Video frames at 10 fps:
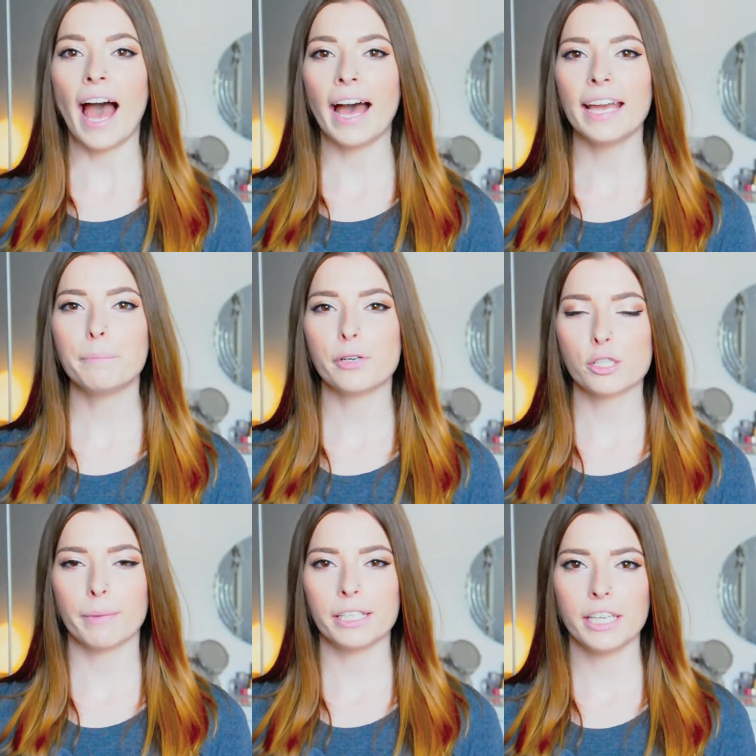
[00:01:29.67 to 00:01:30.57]
I
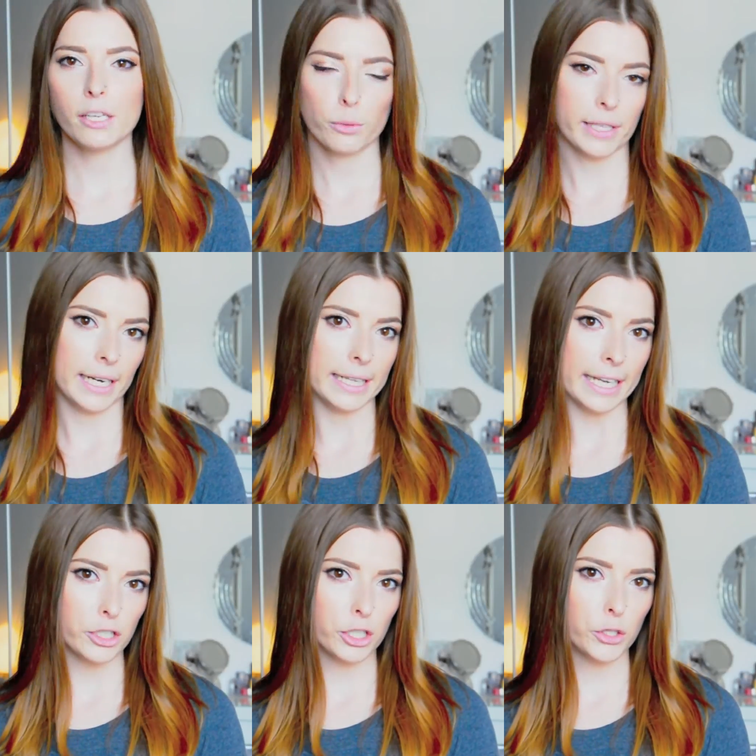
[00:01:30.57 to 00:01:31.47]
brush my teeth with an
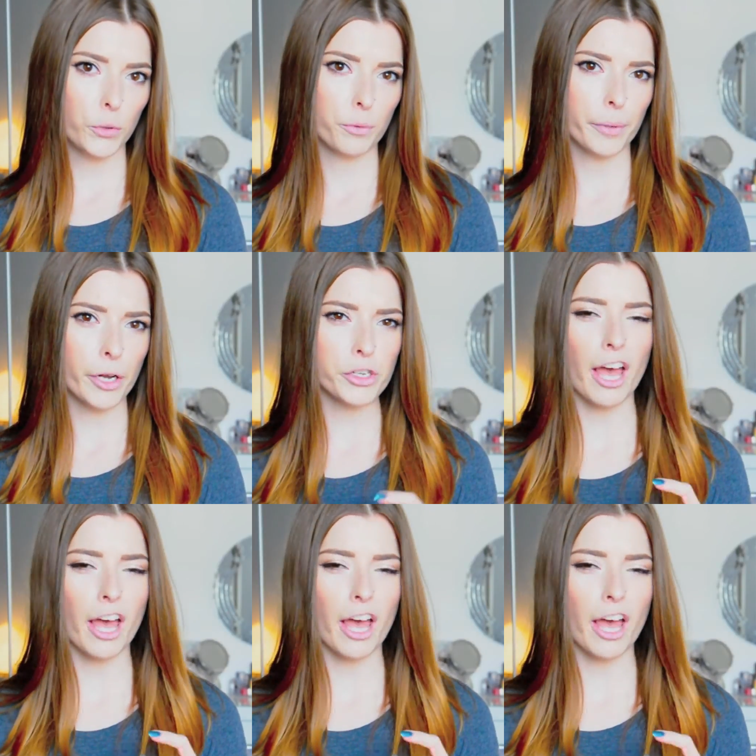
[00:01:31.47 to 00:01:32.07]
electric toothbrush.